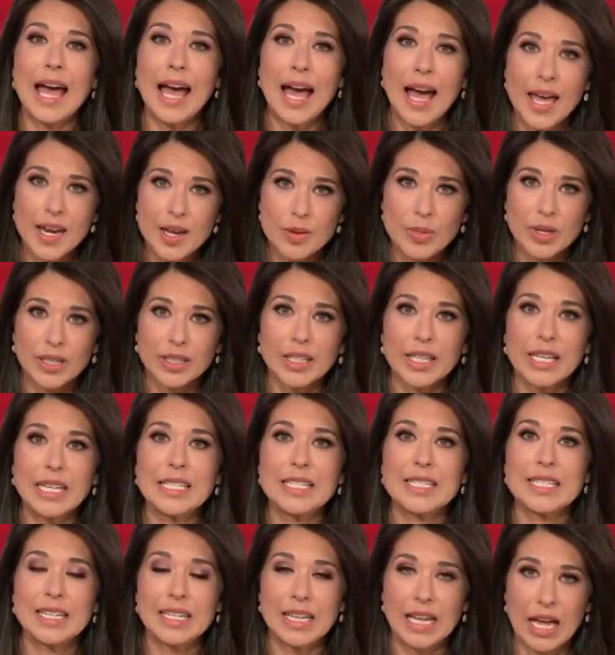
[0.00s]

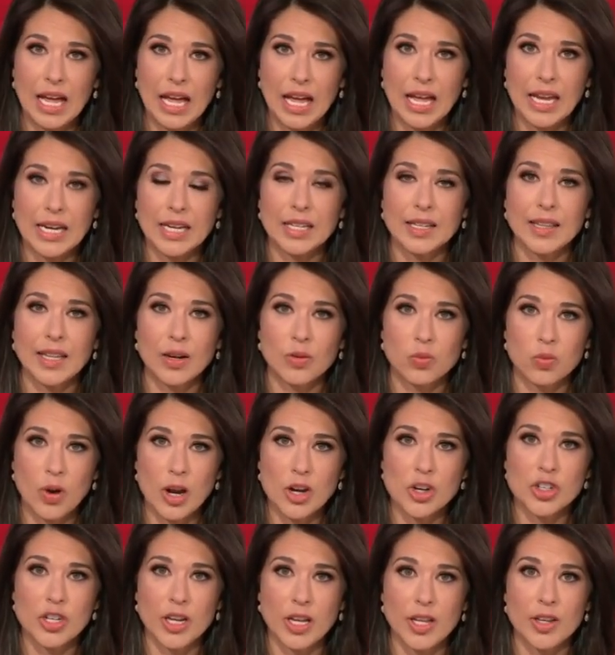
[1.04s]
adamantly denied that
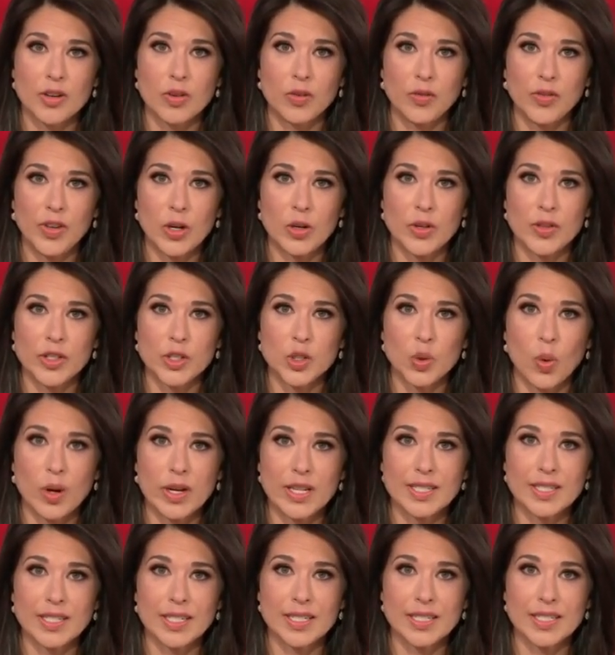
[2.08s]
Russia interfered in the
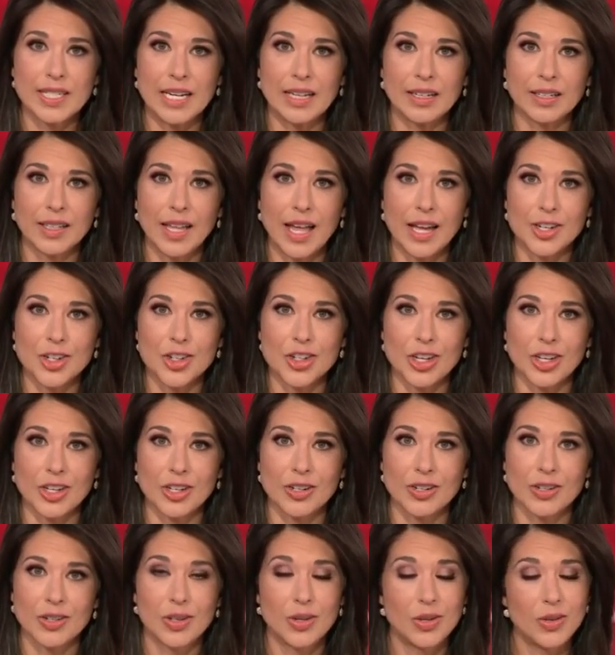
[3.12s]
2016 election.
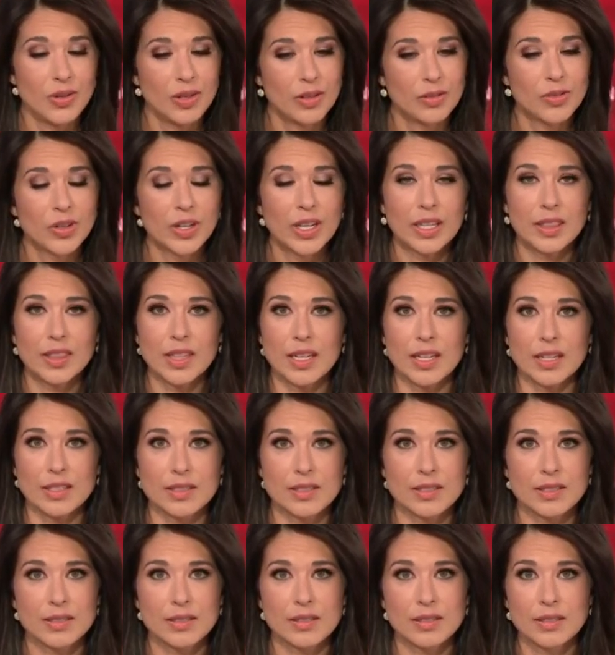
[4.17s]
Who can forget
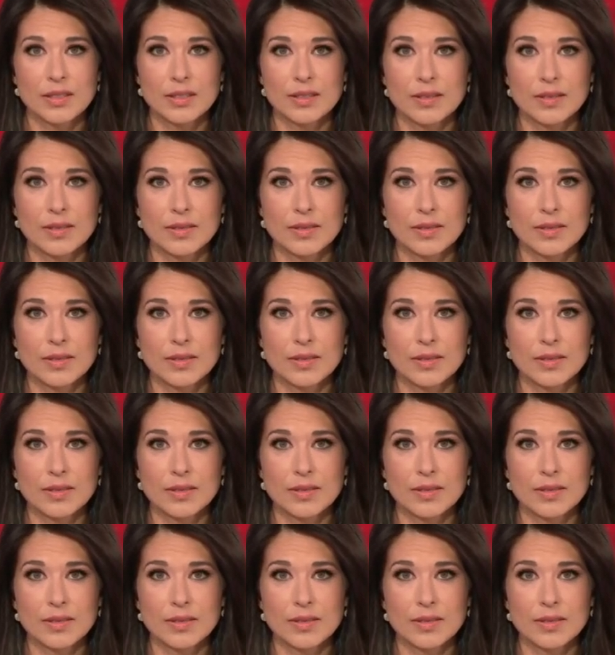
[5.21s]
this?